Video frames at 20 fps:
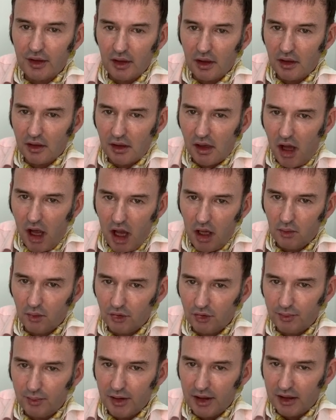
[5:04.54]
uh,
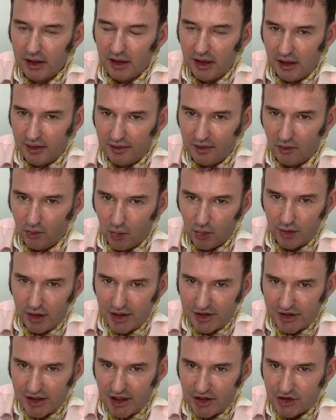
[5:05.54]
being another
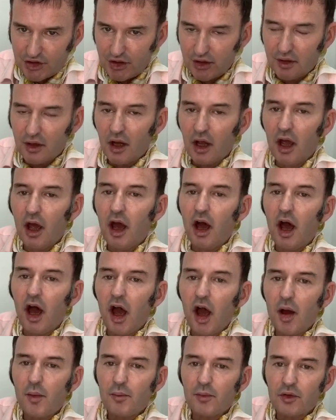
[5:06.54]
organisation,
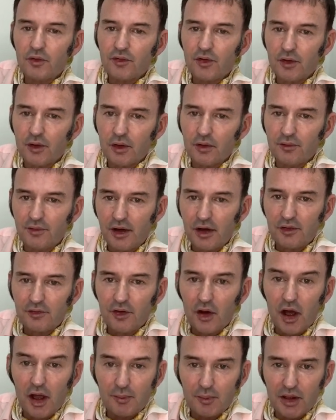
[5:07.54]
um, for
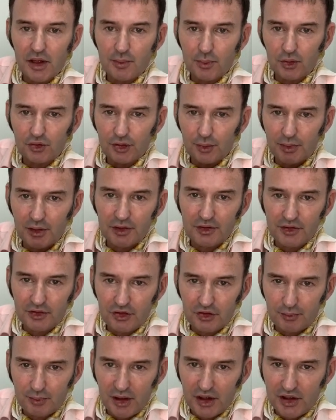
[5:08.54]
verifying people's ability to
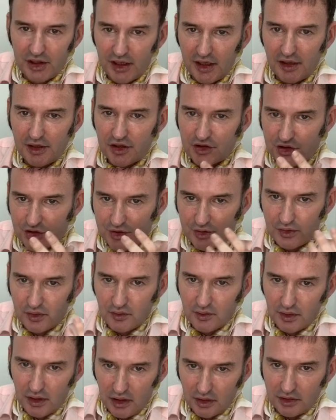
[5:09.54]
speak English to
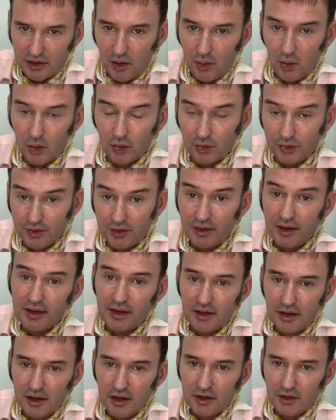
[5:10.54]
uh, go on and,
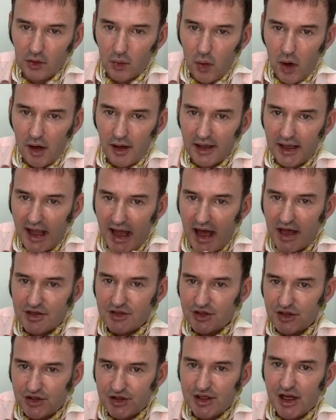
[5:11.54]
and, acquire cast
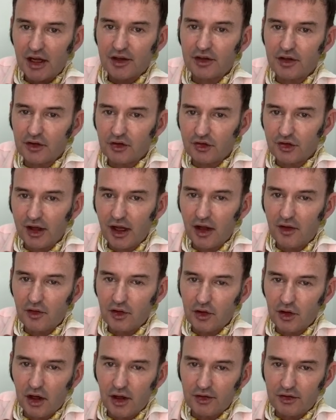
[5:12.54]
and study and stay in the
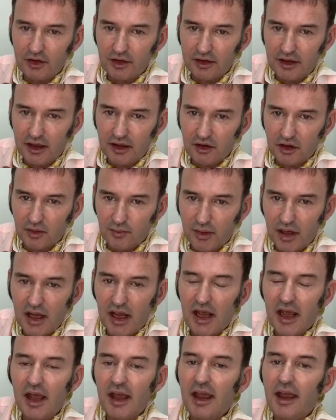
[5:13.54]
United Kingdom.
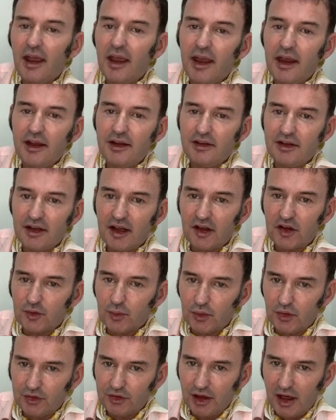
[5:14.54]
ETS
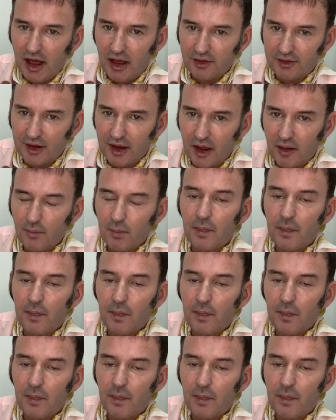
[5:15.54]
was the other.